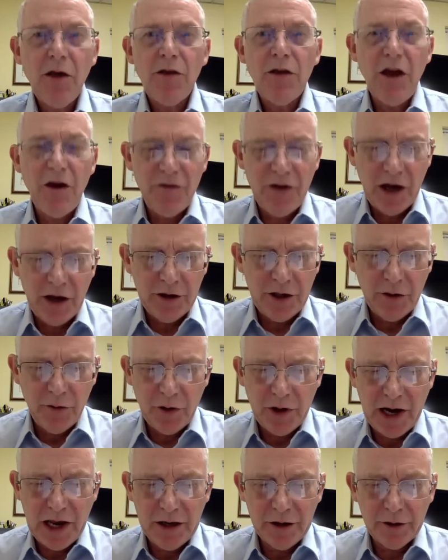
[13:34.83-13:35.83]
the
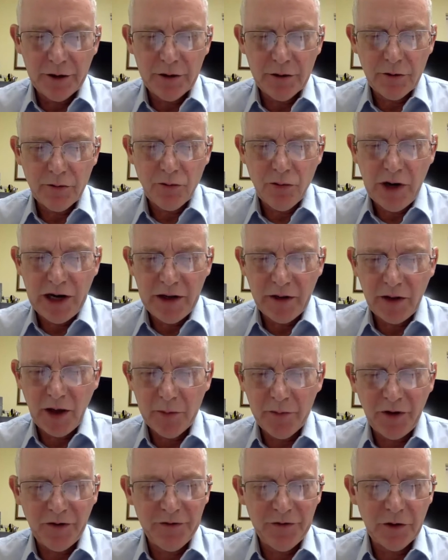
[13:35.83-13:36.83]
evaluator writes
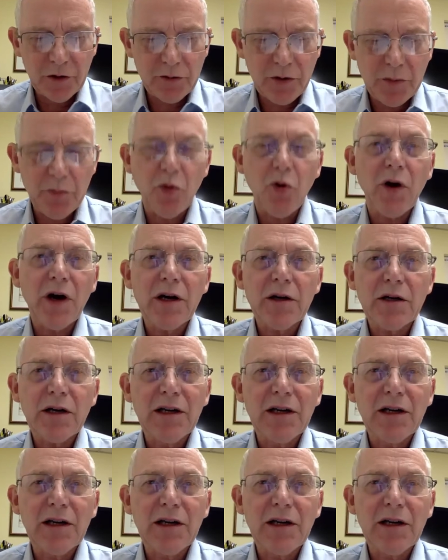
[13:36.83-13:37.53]
up a full report,